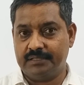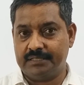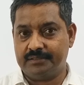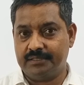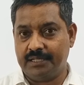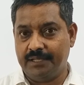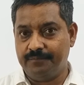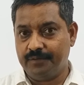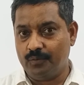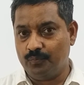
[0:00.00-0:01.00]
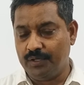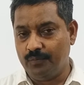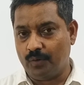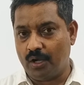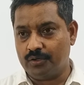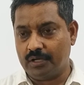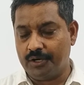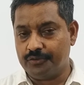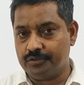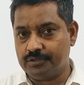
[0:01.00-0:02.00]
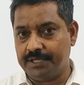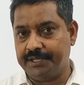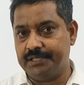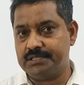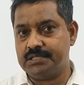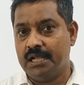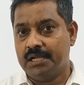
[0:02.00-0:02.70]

that uh, if we want another thing is